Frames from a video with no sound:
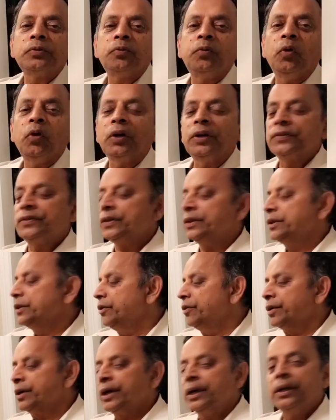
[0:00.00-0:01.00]
Focus on
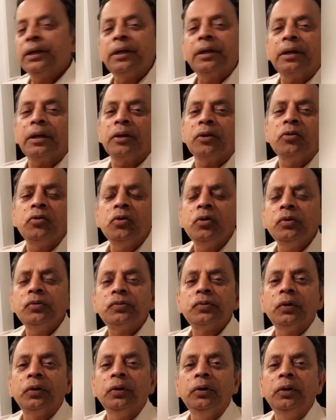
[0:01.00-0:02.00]
your career, like you
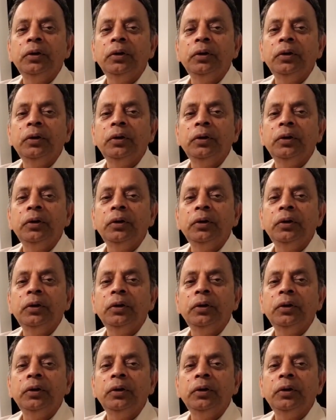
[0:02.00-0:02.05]
doing so